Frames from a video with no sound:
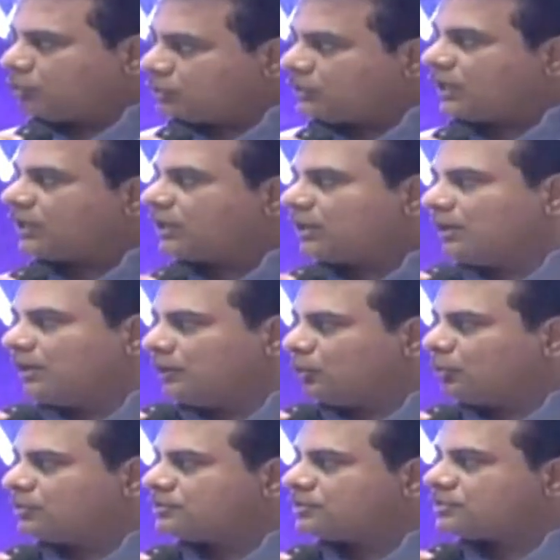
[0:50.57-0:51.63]
to Telangana
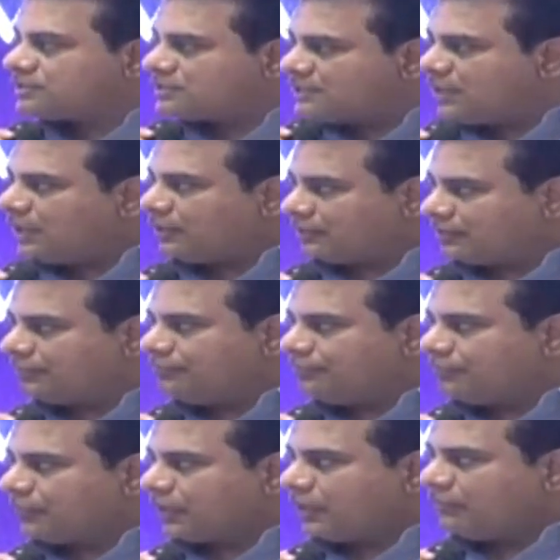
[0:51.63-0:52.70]
alone as a state.
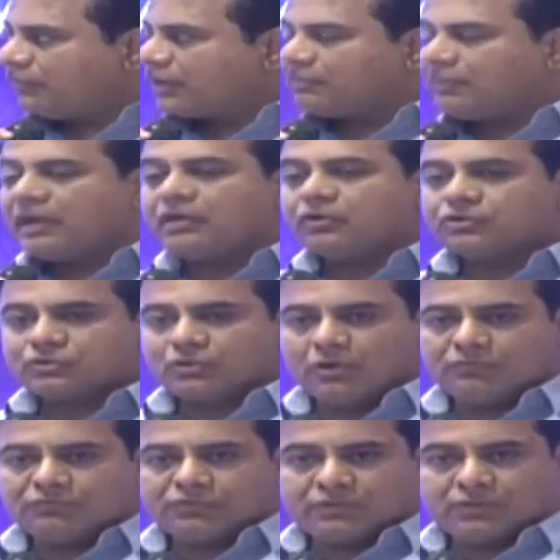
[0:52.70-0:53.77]
In fact,
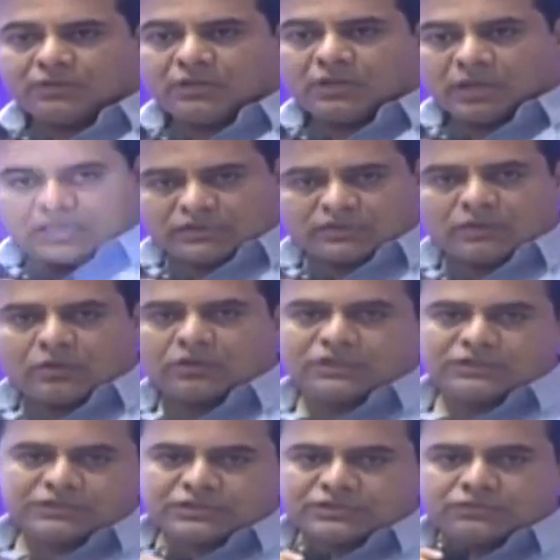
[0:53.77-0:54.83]
Microsoft, as an
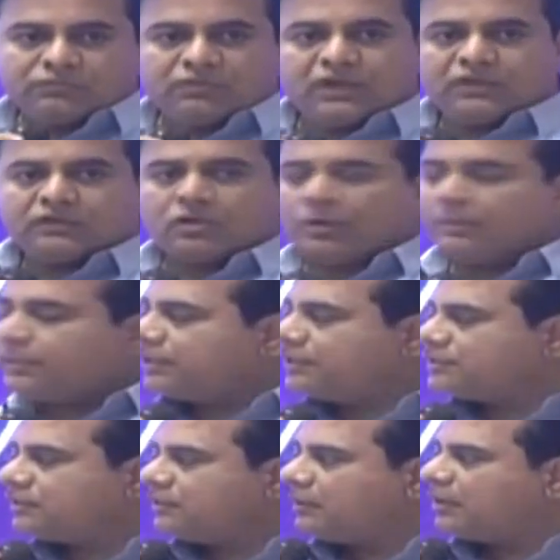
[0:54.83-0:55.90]
organization, while it
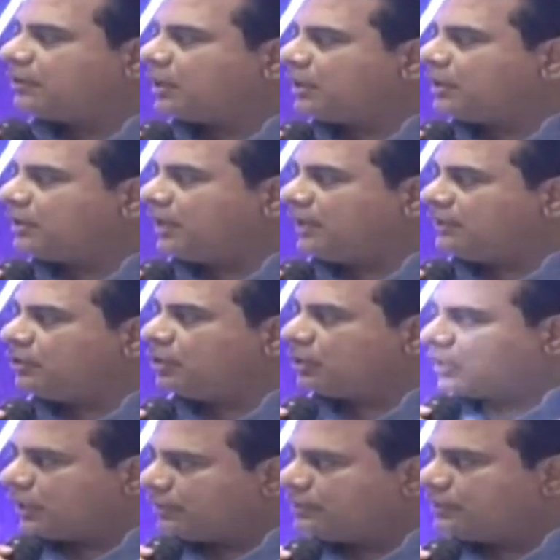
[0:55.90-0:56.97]
operates in about
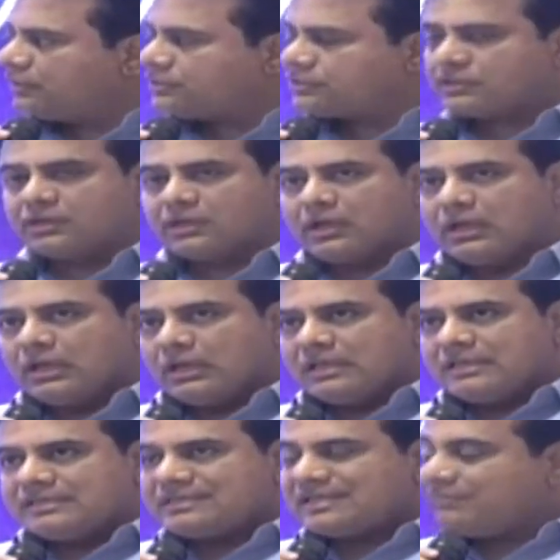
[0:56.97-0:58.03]
180-odd countries,
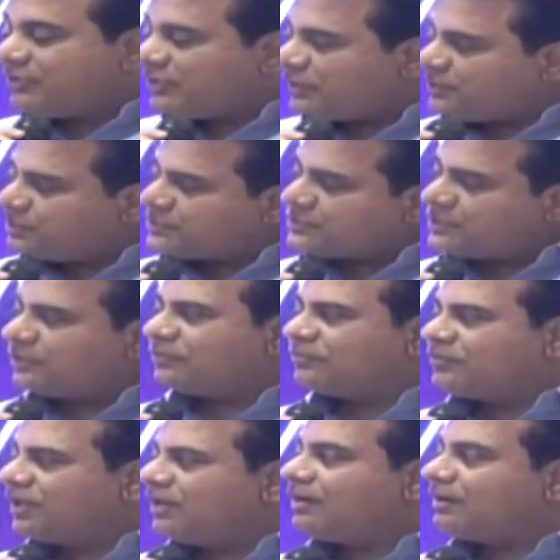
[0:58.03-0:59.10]
70%
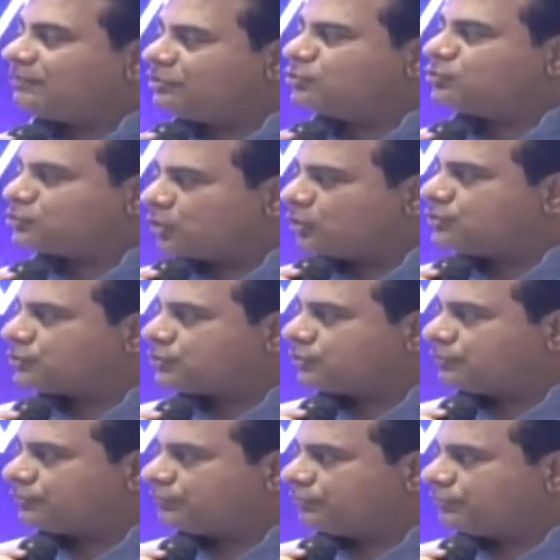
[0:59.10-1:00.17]
of their revenues also
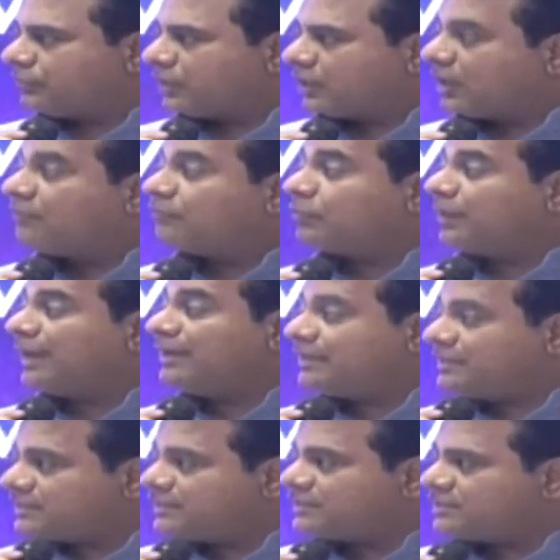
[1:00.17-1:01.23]
come from 80
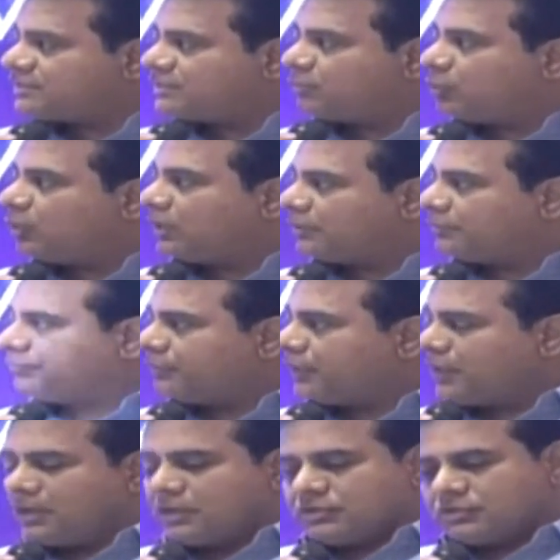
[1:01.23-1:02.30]
cities in the world.
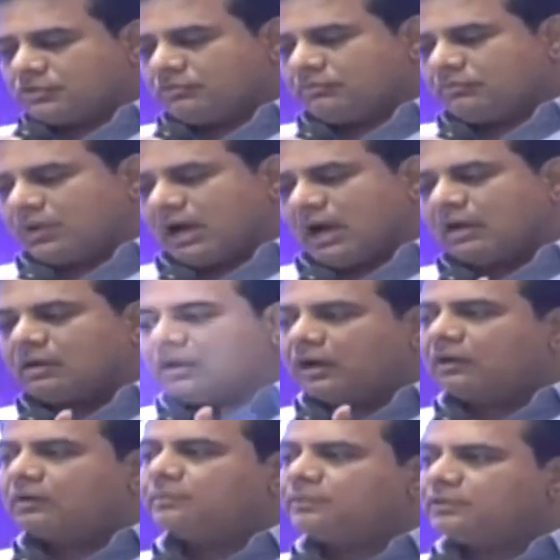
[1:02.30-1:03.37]
So our
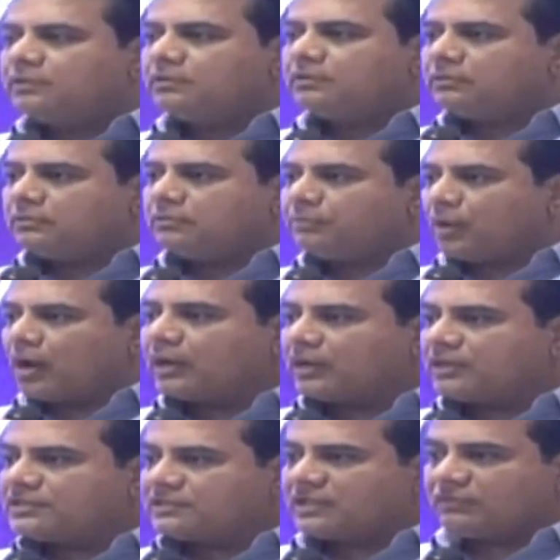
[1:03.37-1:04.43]
urban
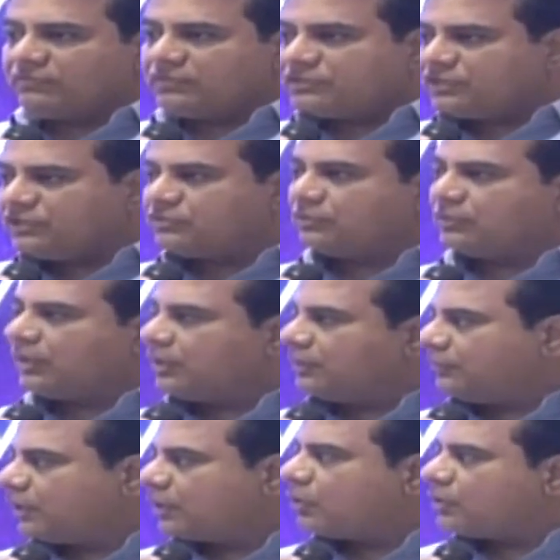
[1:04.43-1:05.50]
pockets that we see today
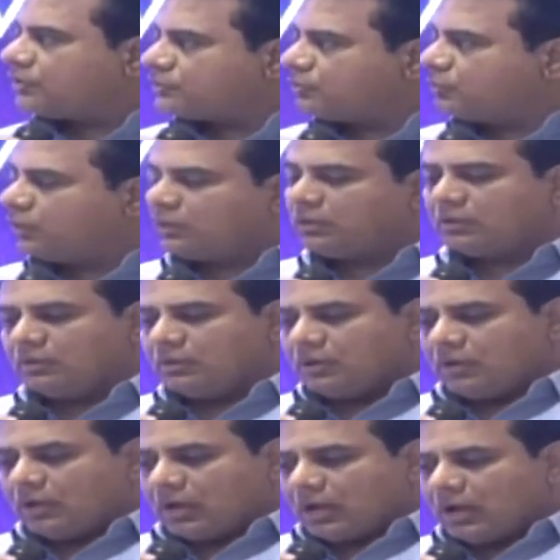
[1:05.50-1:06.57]
across the world
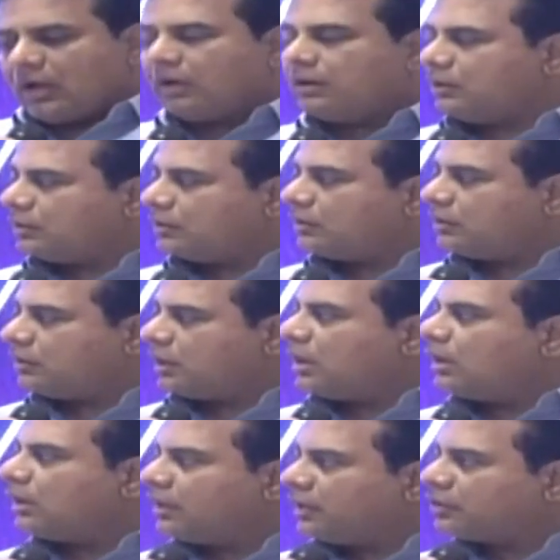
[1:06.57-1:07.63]
are
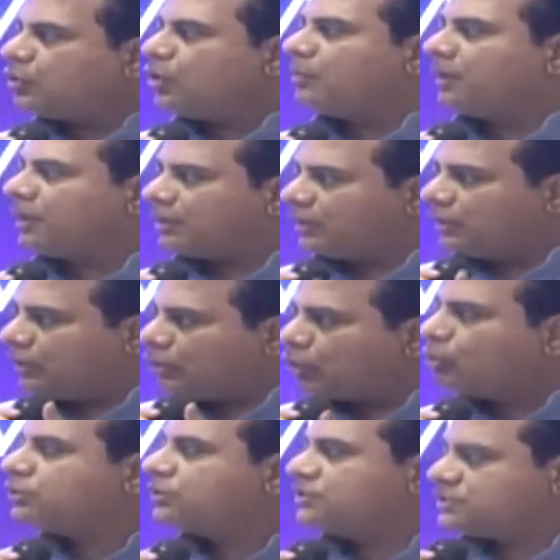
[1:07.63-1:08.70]
our economic
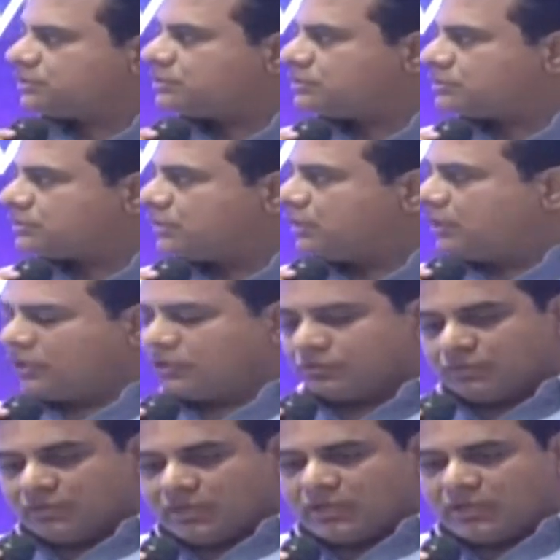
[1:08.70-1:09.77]
growth engines.
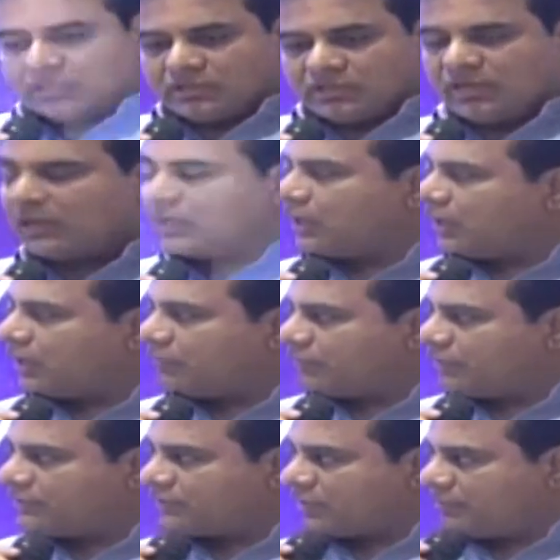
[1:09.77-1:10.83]
Today, Telangana,
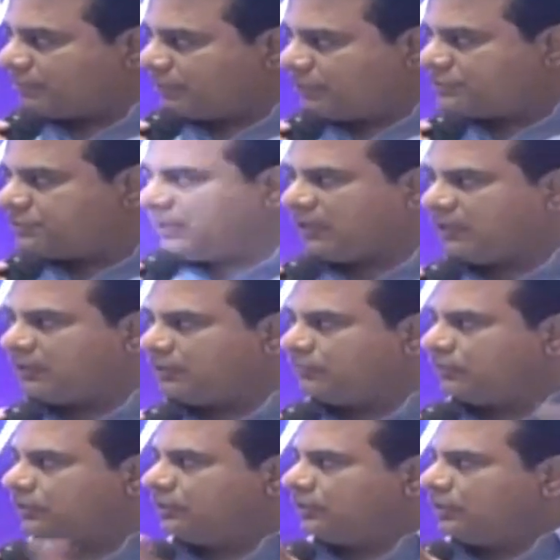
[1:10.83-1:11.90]
for example, is being
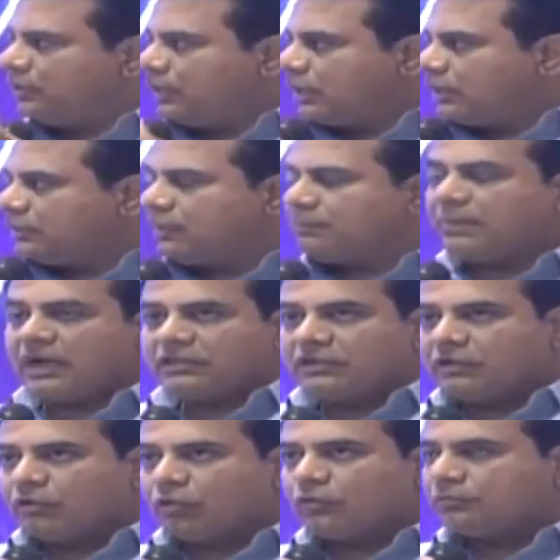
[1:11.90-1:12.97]
driven by
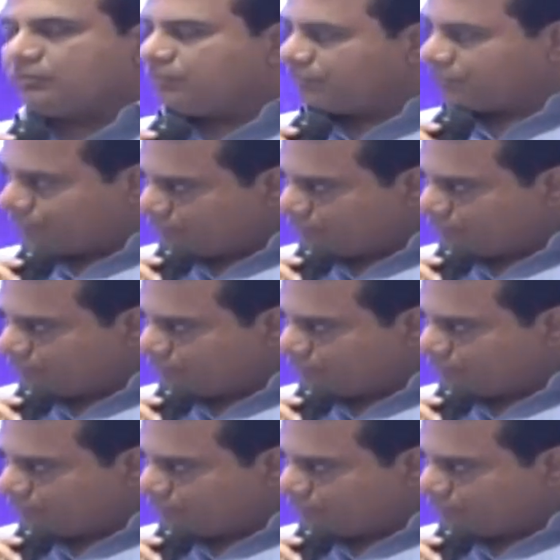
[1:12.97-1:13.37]
the growth,